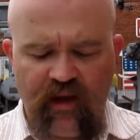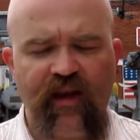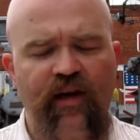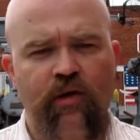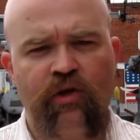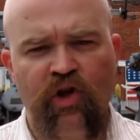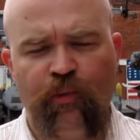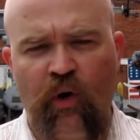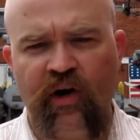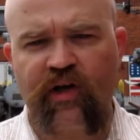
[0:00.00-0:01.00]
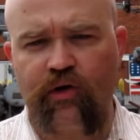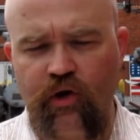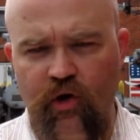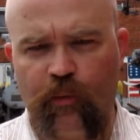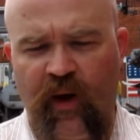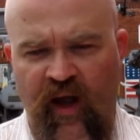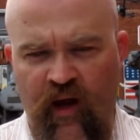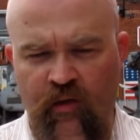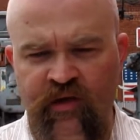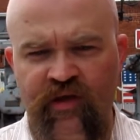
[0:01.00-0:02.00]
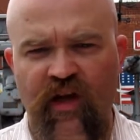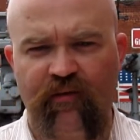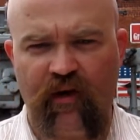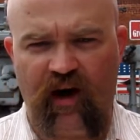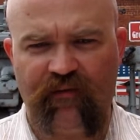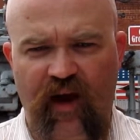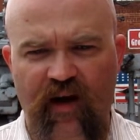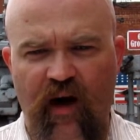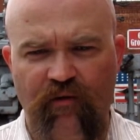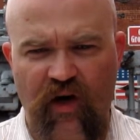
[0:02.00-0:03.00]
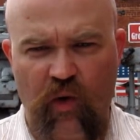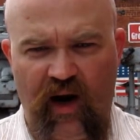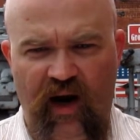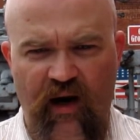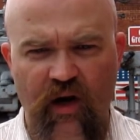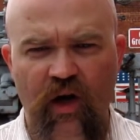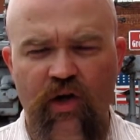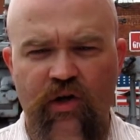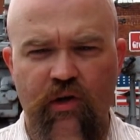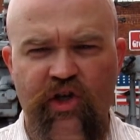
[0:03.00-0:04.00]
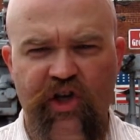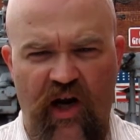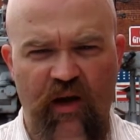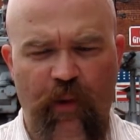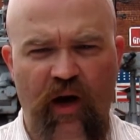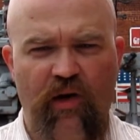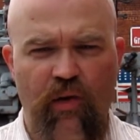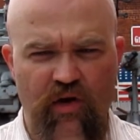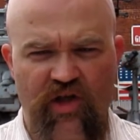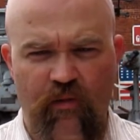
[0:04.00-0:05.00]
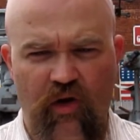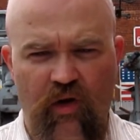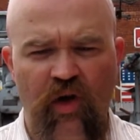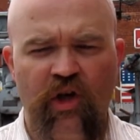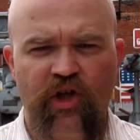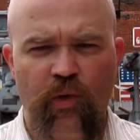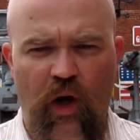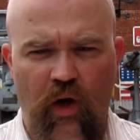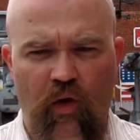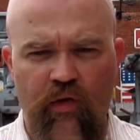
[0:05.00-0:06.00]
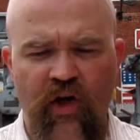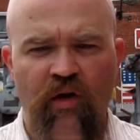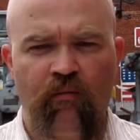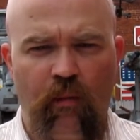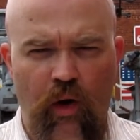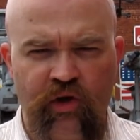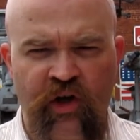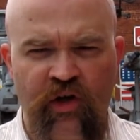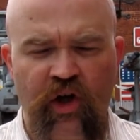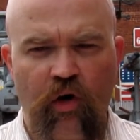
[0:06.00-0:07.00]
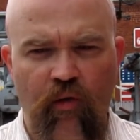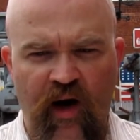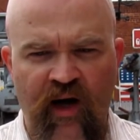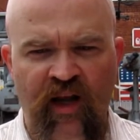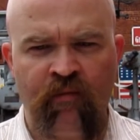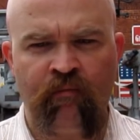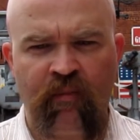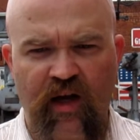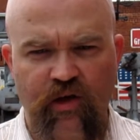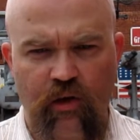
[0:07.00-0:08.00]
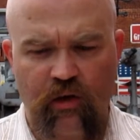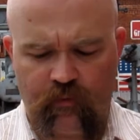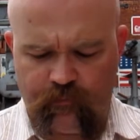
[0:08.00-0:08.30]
that two point two pounds of graphite are required to shape a crucible to hold molten uranium metal,